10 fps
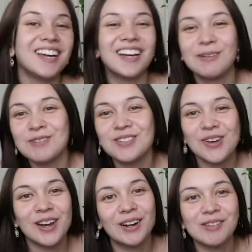It comes
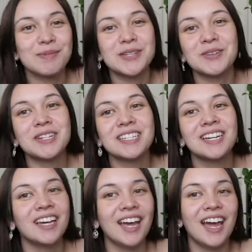straight out of Pinterest,
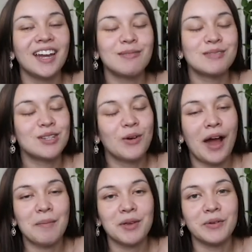and I'm so
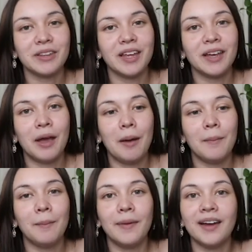happy with it.
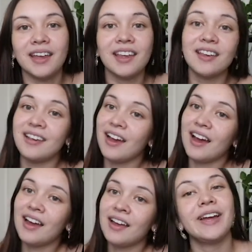But
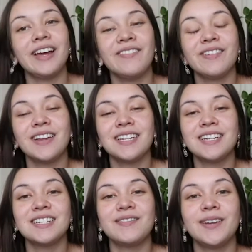yeah, if you like
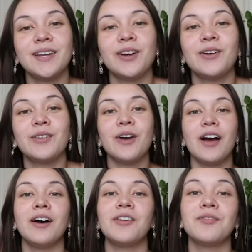this video,
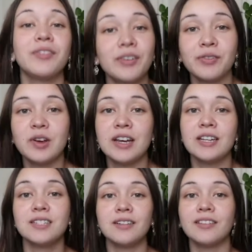feel
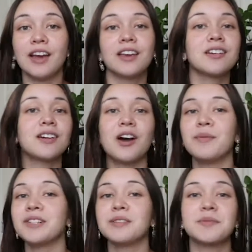free to like,
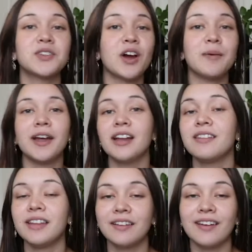comment, subscribe,
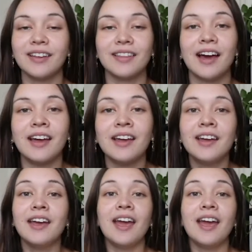anything like that.